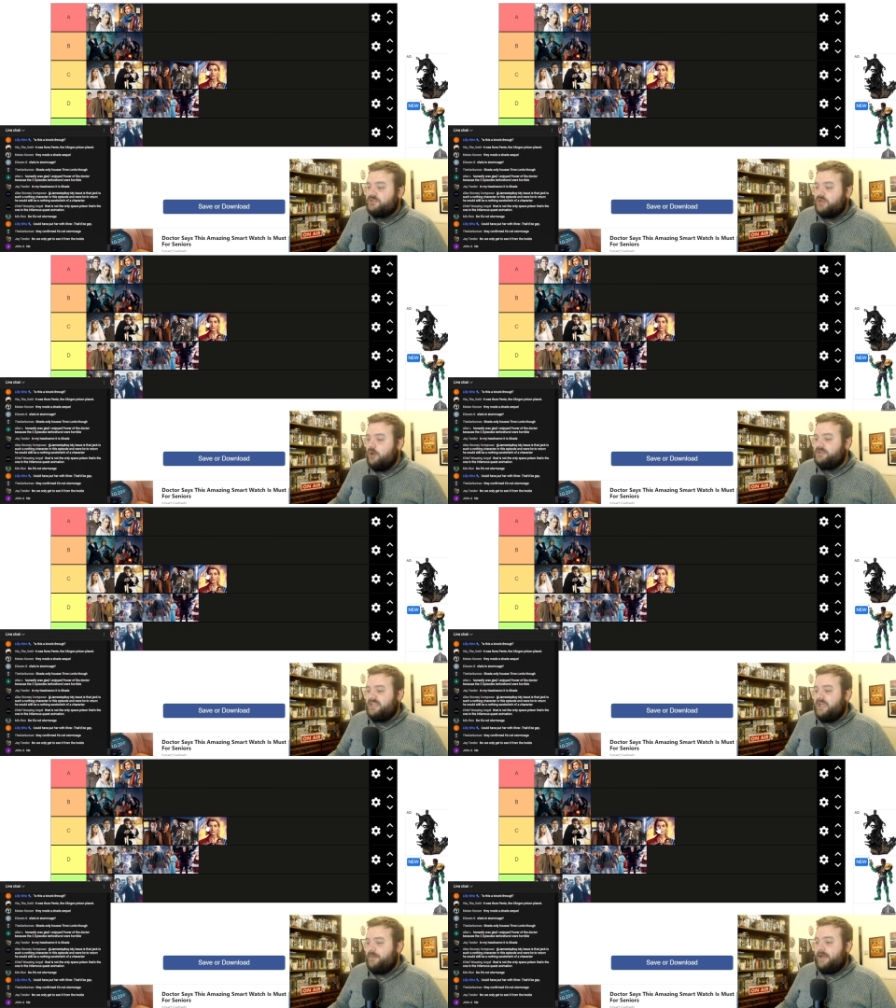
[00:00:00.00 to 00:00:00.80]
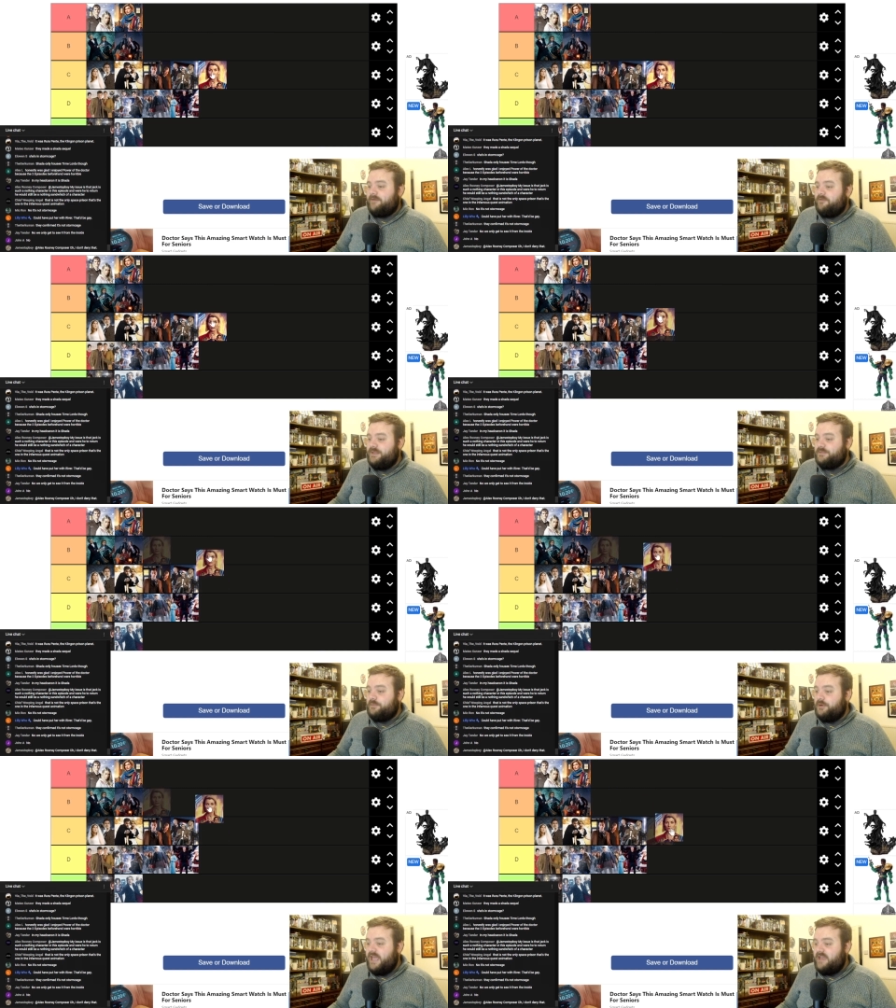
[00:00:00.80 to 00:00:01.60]
much holding it back for me to
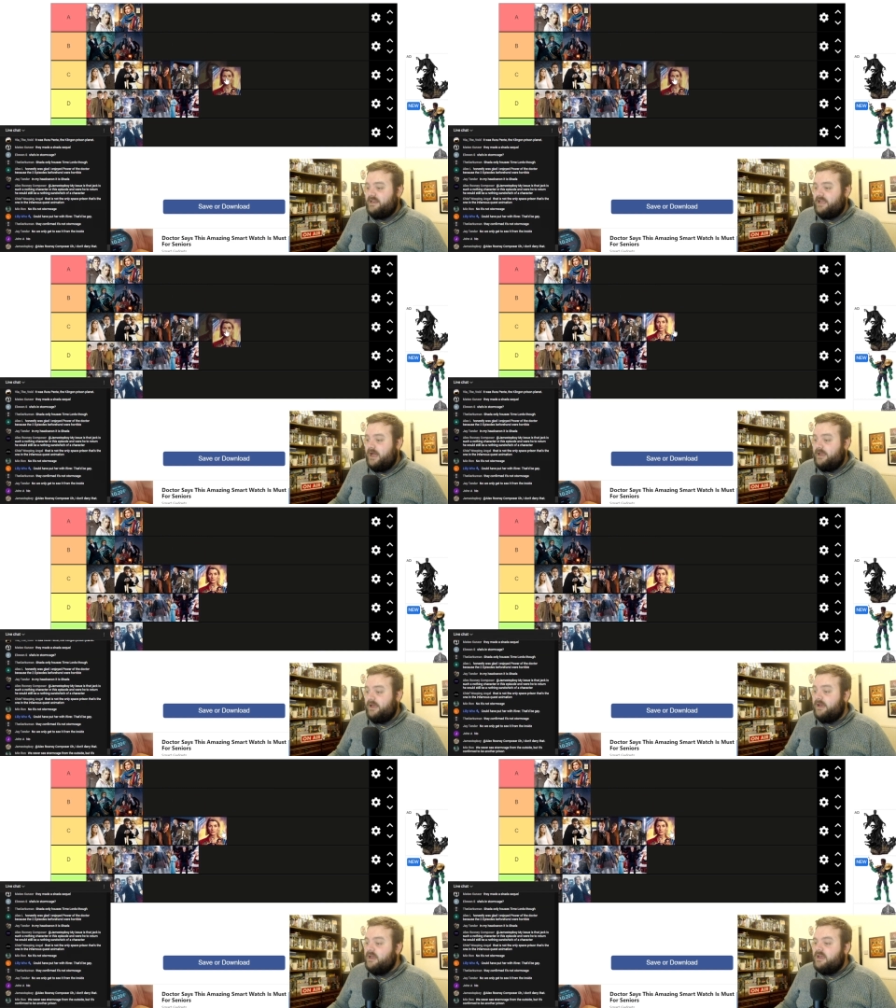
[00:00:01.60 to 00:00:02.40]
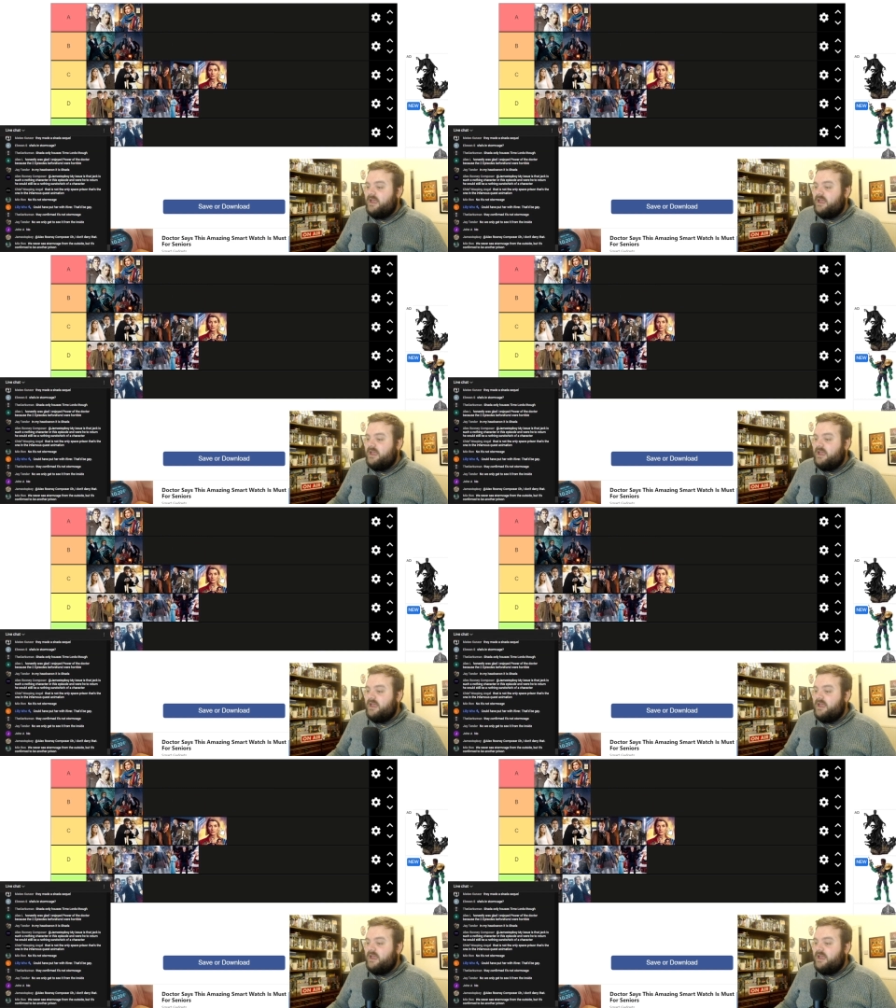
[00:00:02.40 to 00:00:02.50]
put it any higher.